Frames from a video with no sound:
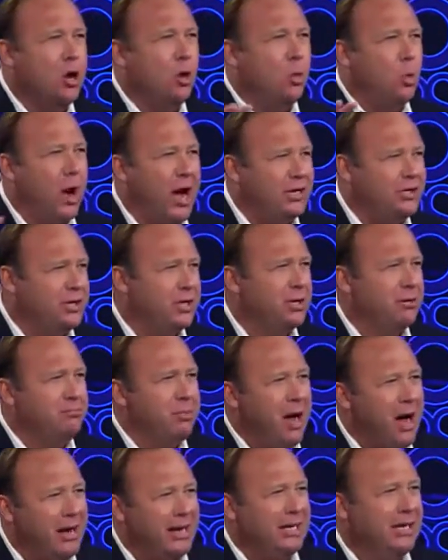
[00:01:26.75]
Watching the
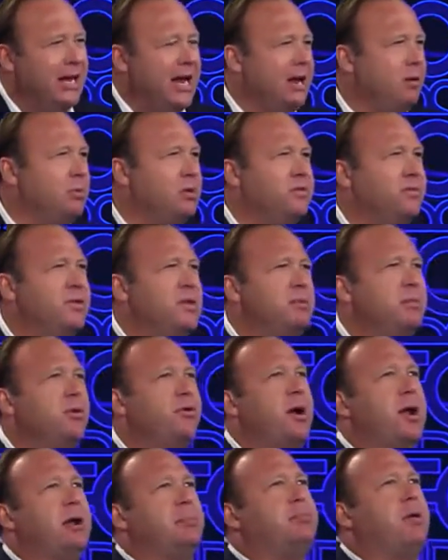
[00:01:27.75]
body language of the
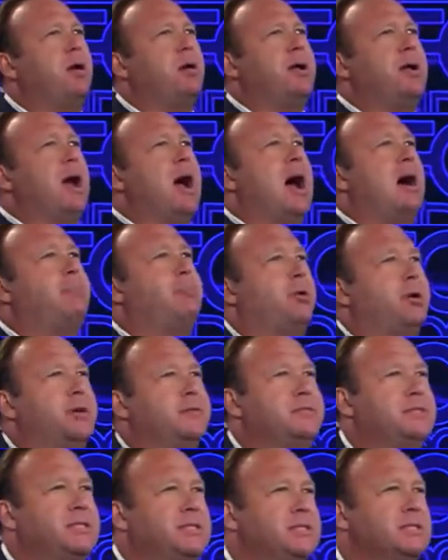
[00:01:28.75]
Democratic Party
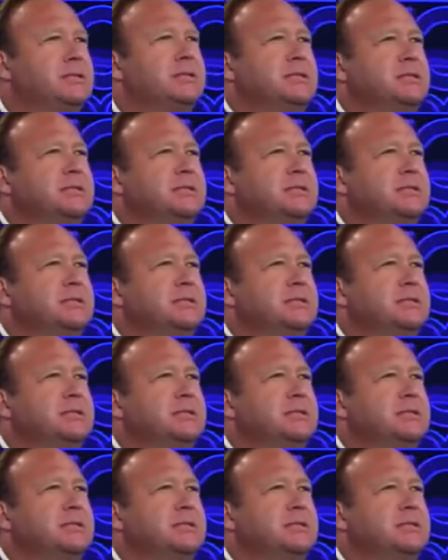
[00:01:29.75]
operatives,